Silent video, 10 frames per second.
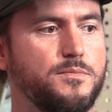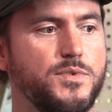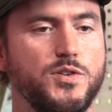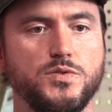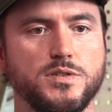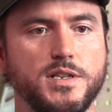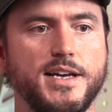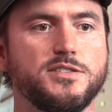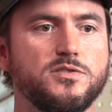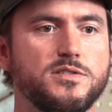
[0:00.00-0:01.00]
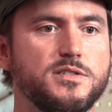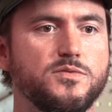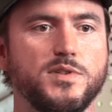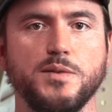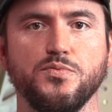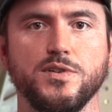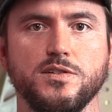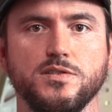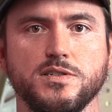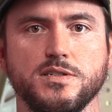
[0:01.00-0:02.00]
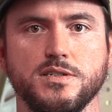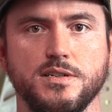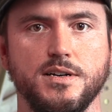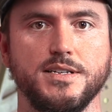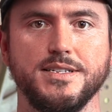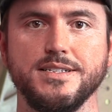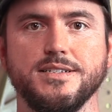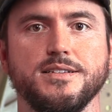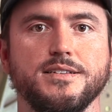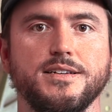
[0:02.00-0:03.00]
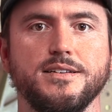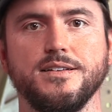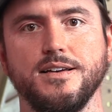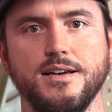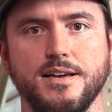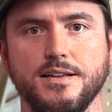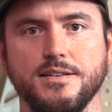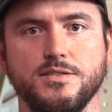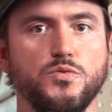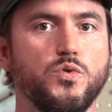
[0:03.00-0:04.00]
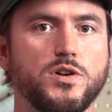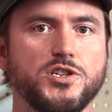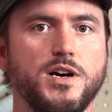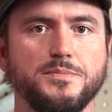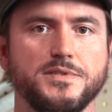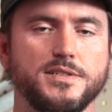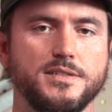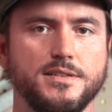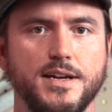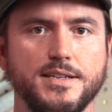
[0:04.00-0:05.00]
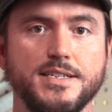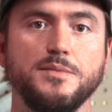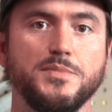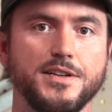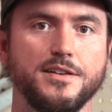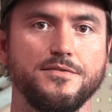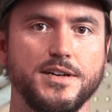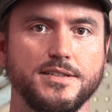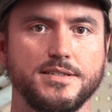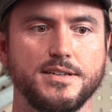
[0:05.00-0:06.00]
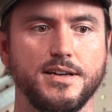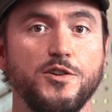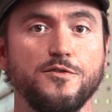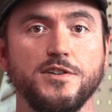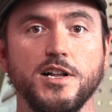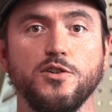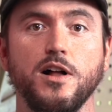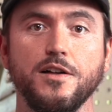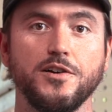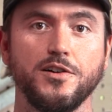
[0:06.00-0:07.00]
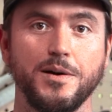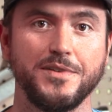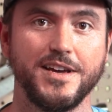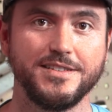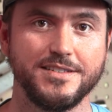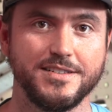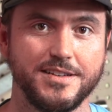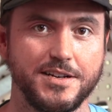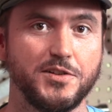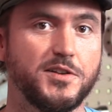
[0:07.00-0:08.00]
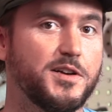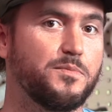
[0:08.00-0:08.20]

use lasers and 3D printers distantly and do workshops and team building events. You can follow all of our updates, including